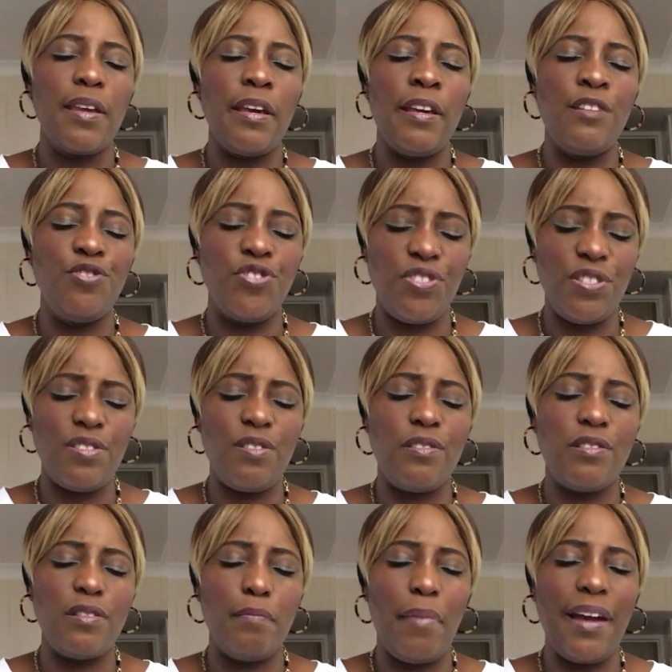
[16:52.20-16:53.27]
In
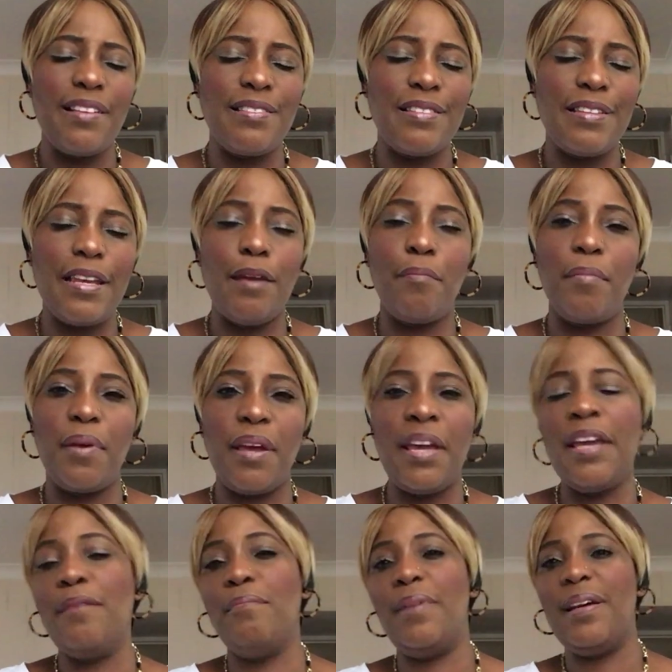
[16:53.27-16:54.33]
Jesus' mighty name.
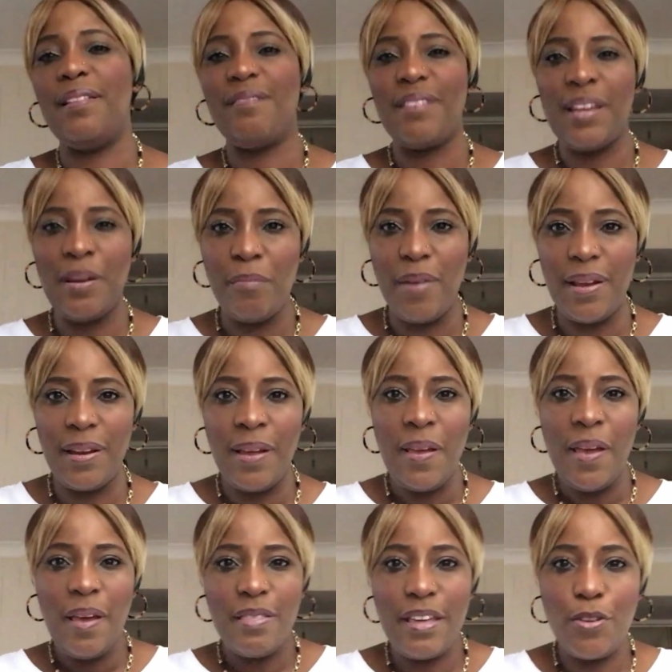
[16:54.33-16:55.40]
Amen. Amen.
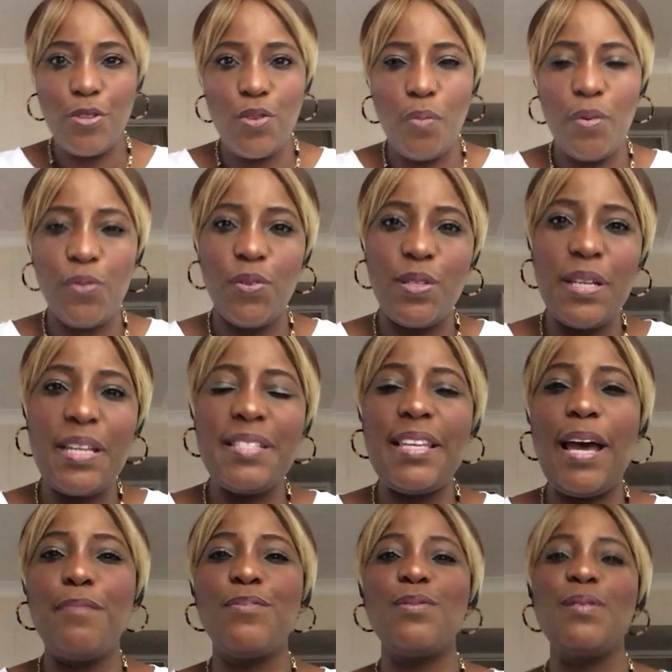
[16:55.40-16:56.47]
Thank you so much for taking
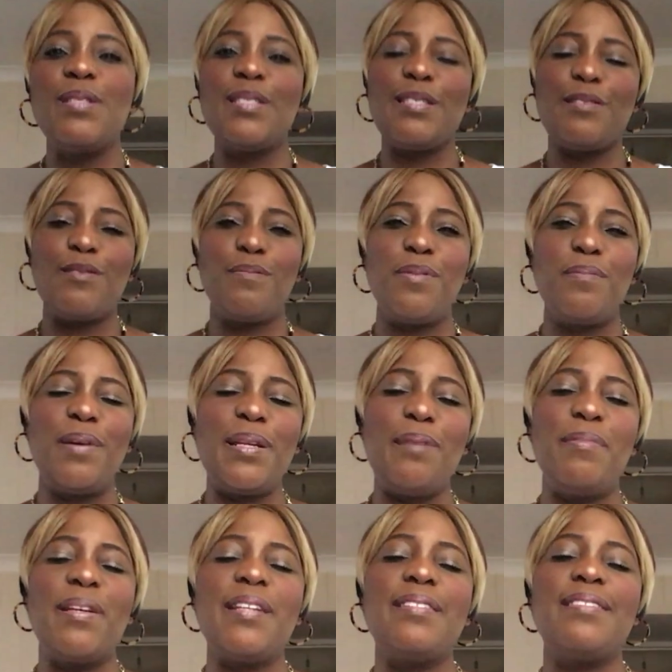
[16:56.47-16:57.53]
time to listen to me. My name
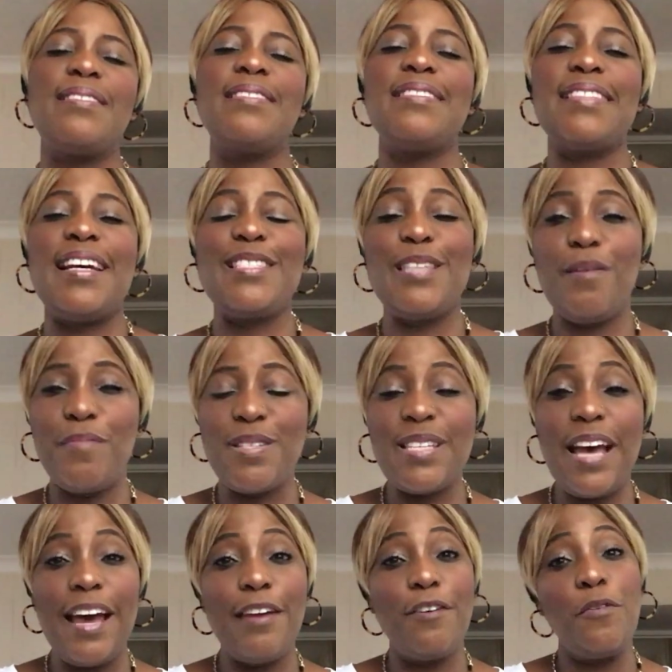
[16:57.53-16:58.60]
again is Sister Temi
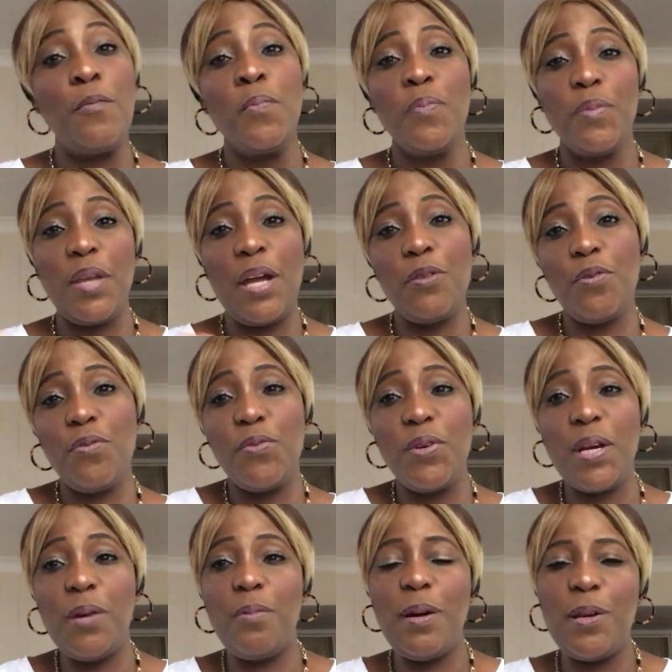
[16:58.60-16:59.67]
Tayo. And don't
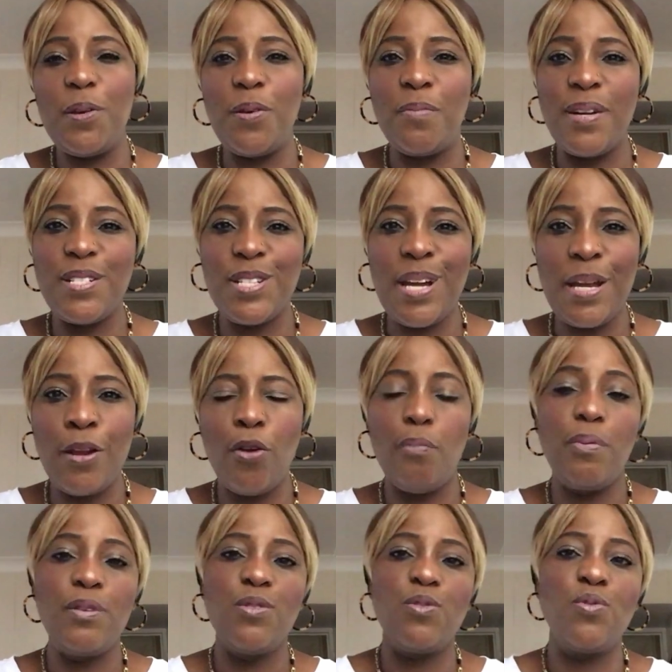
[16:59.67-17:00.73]
forget, while you're on my channel,
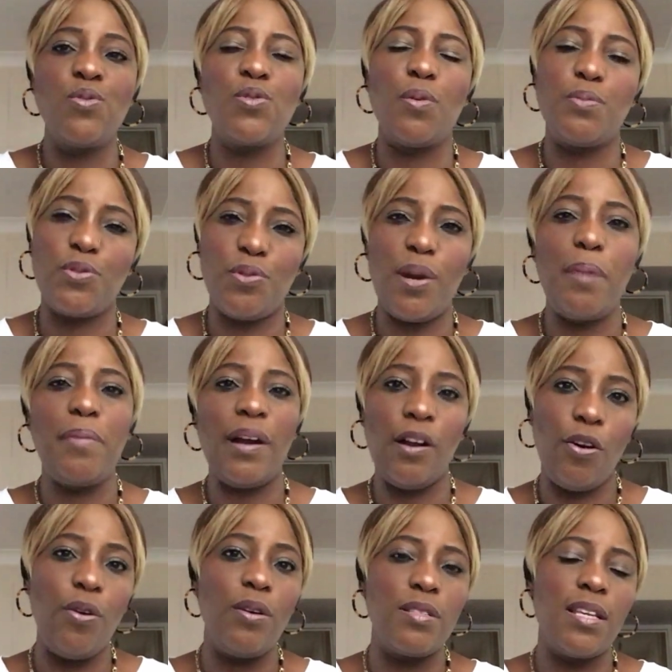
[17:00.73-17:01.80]
please do subscribe and
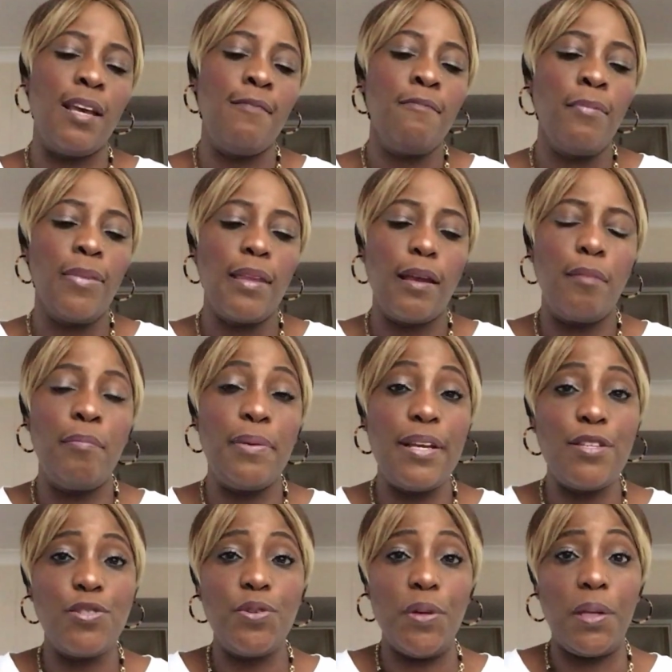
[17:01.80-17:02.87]
God bless you.